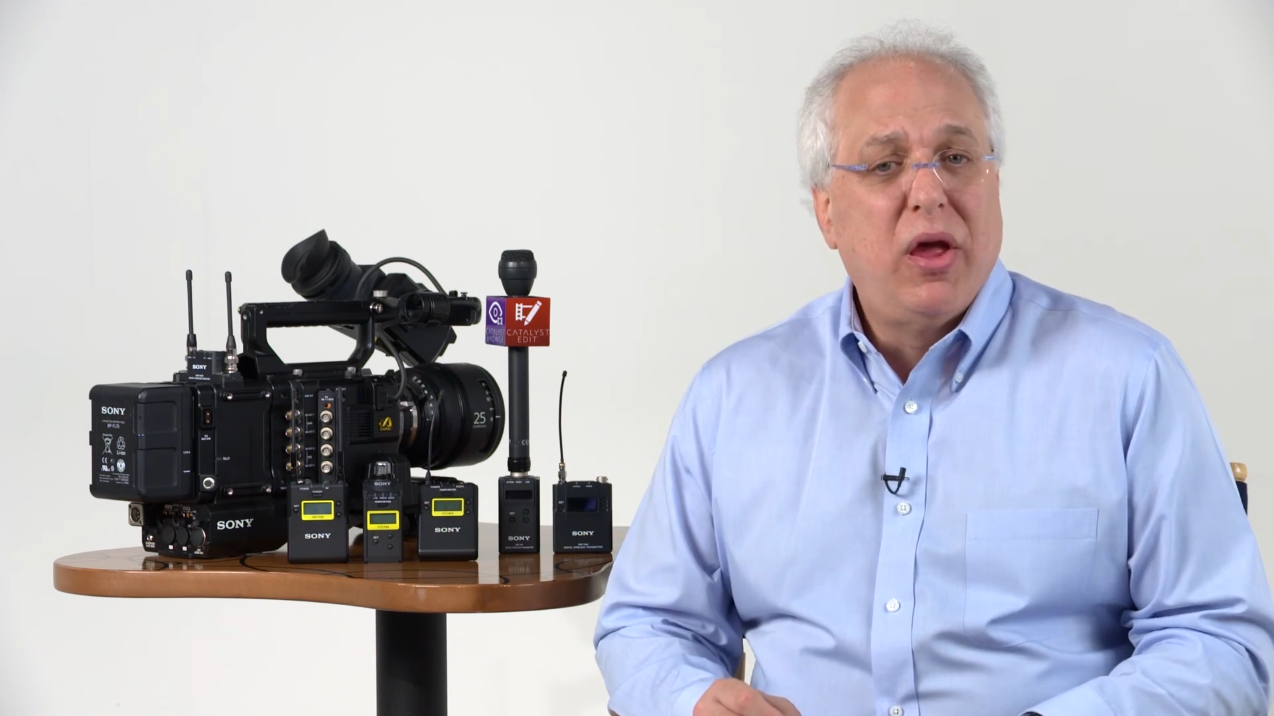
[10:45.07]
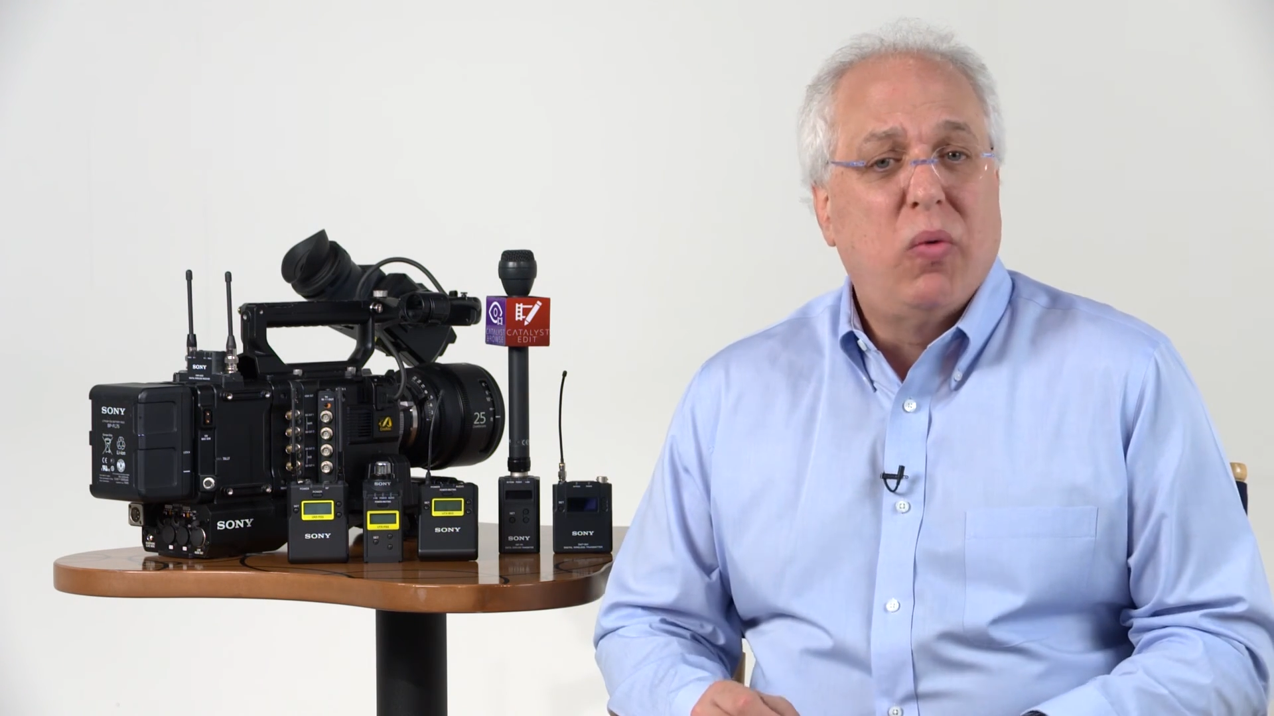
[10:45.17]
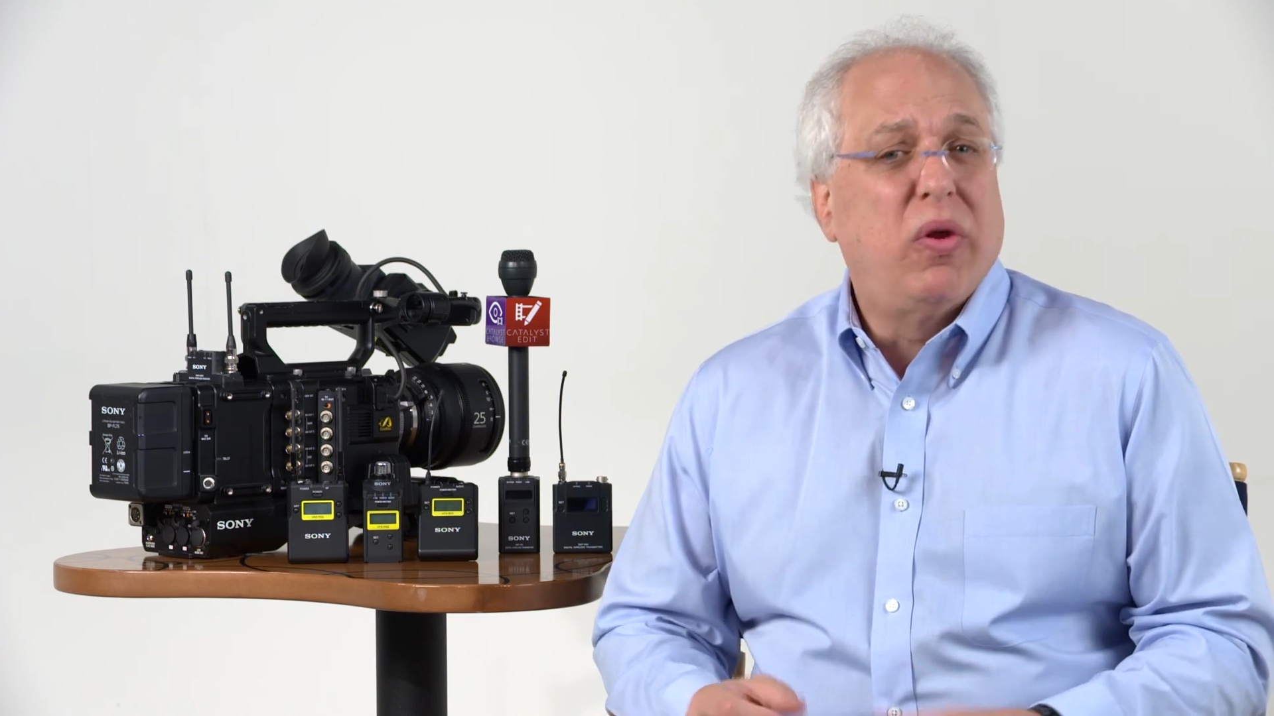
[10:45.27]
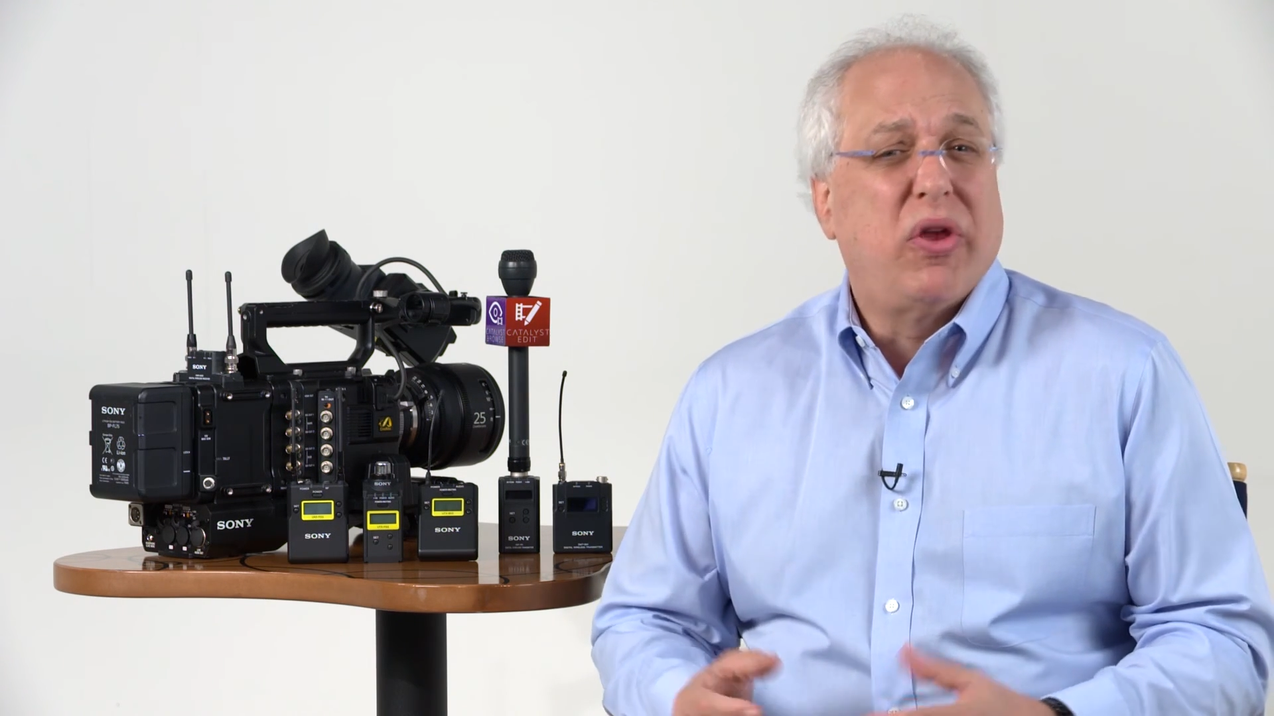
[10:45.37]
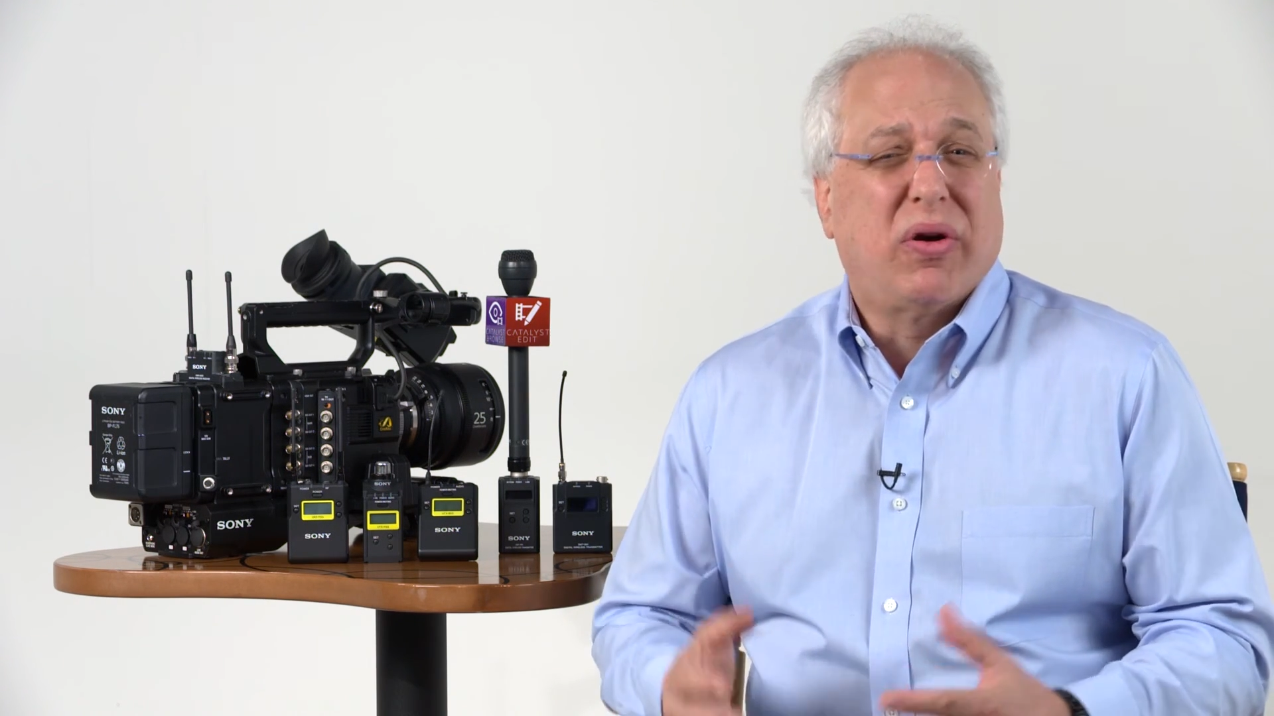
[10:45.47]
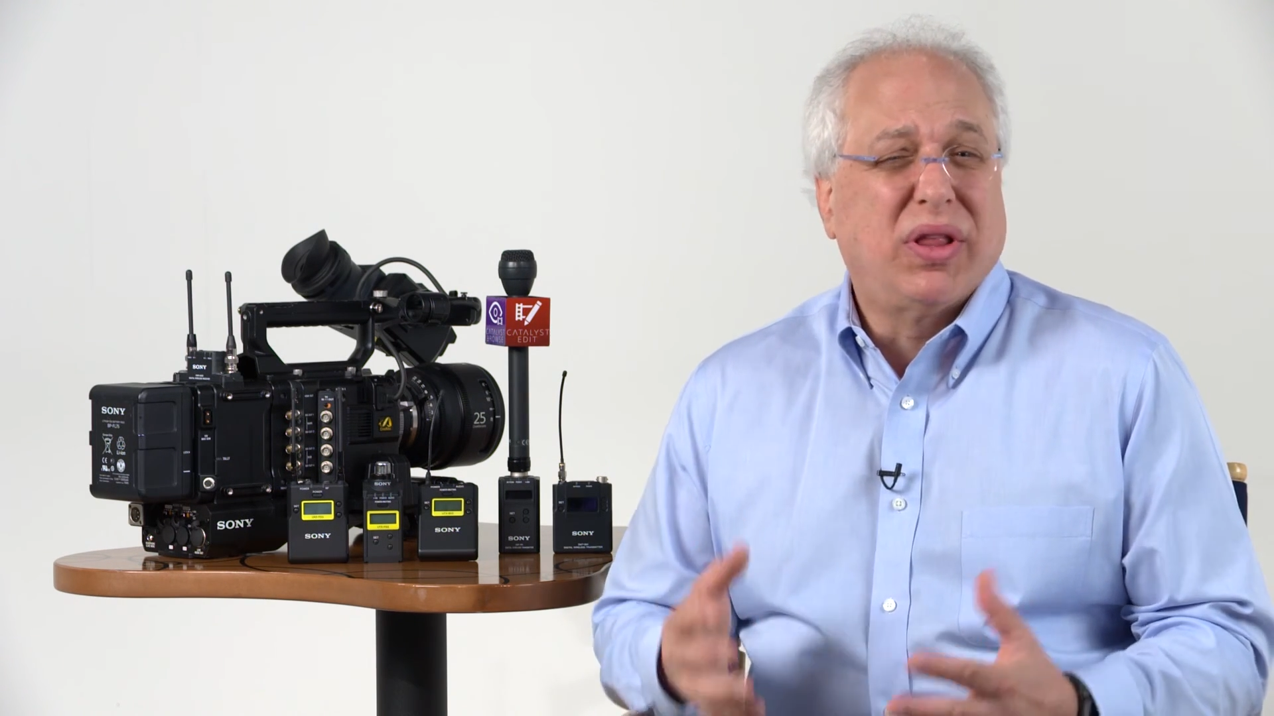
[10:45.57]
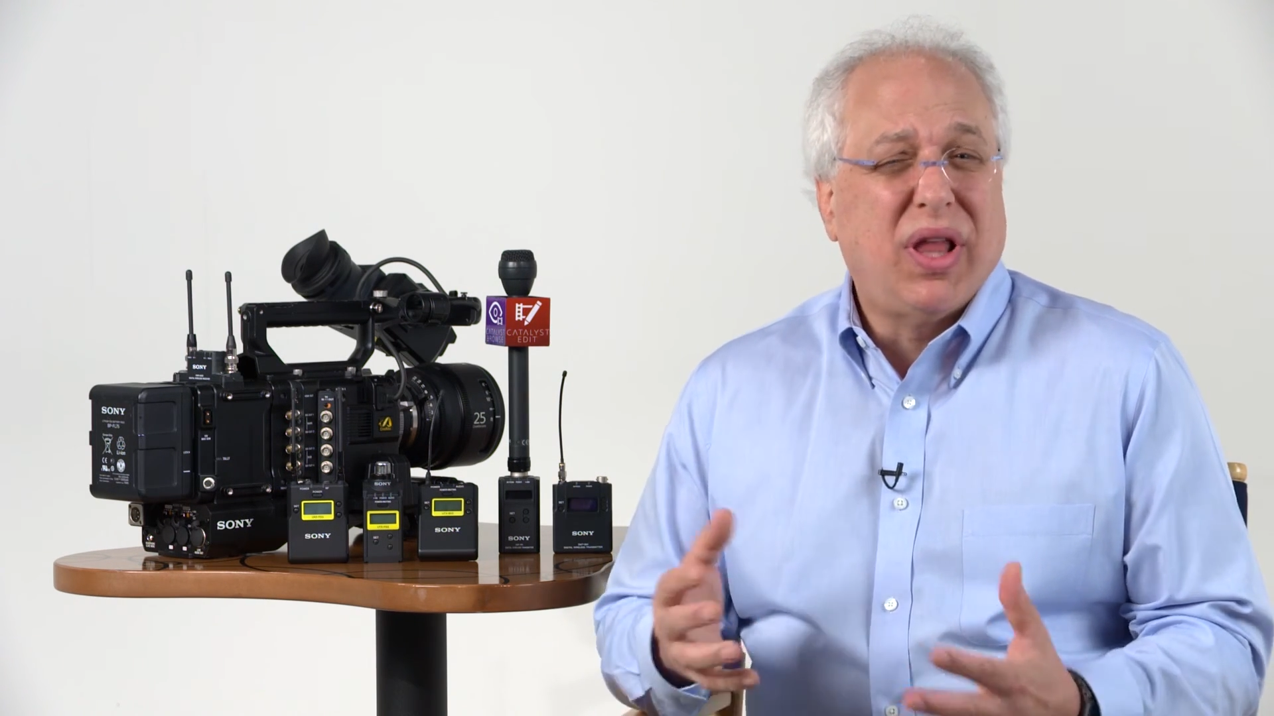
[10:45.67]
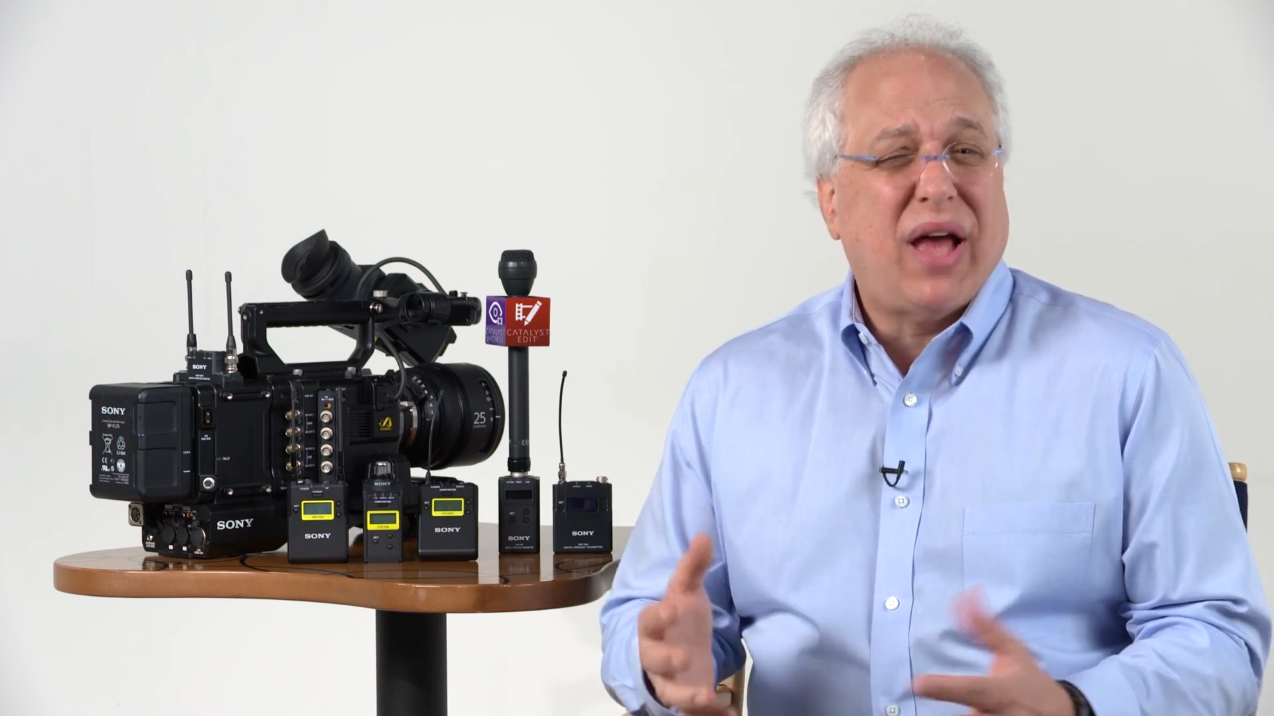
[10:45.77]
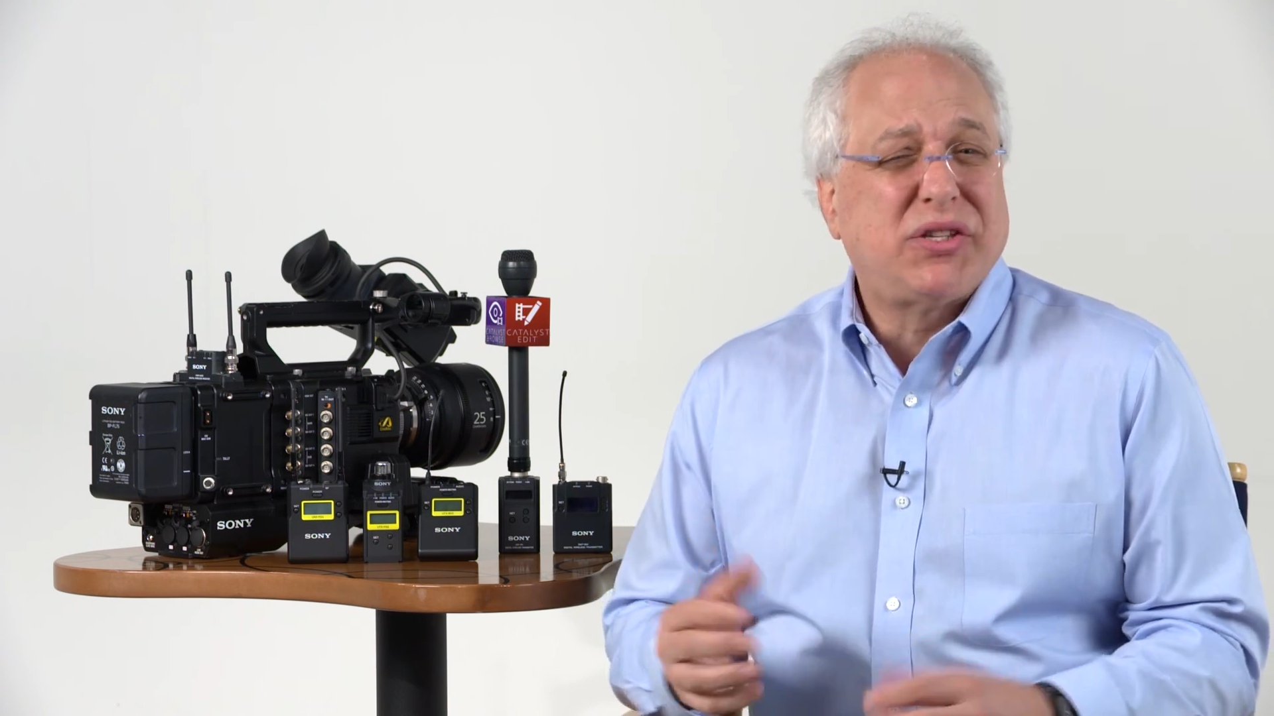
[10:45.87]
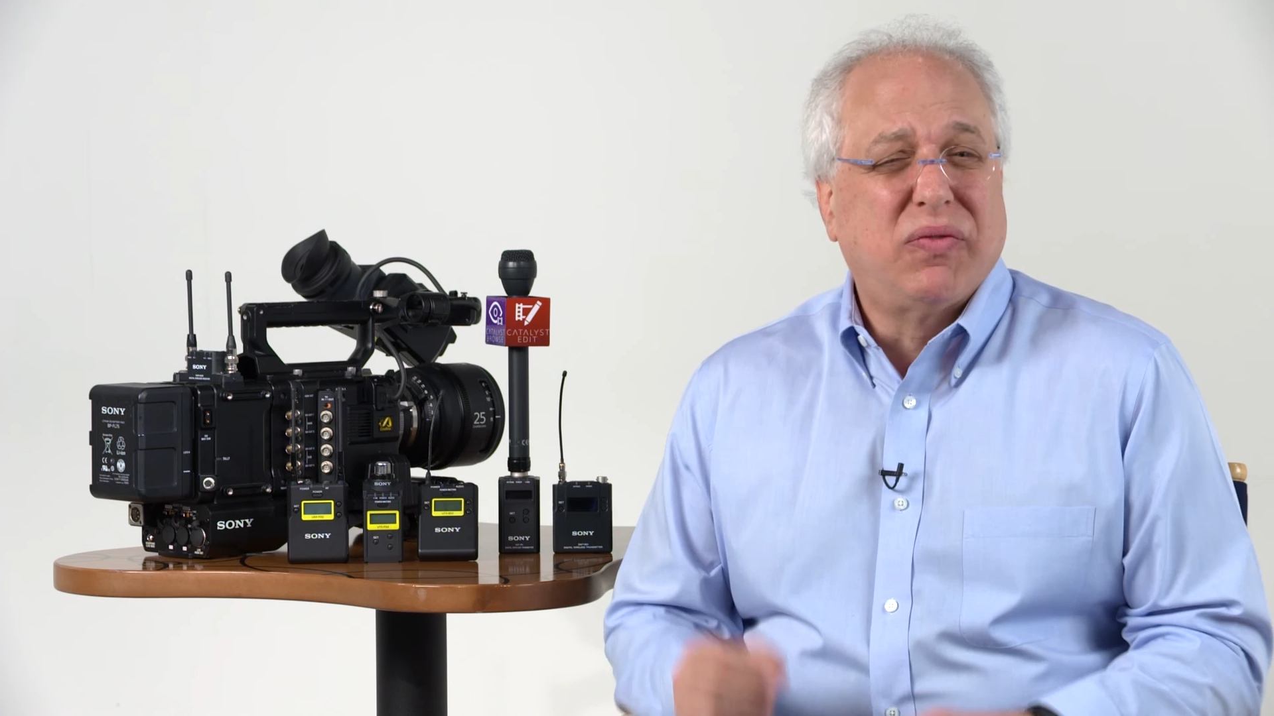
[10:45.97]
where there are lots